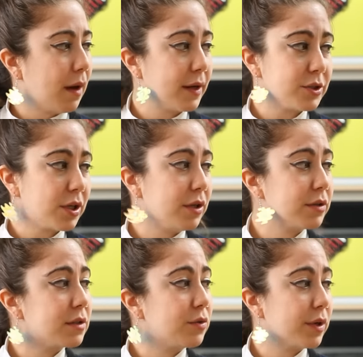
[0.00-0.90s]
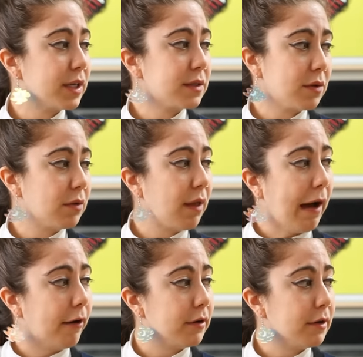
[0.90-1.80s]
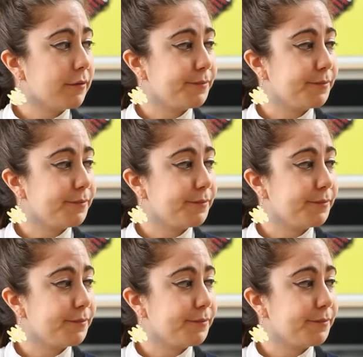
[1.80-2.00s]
Asha, you're snorting so loud.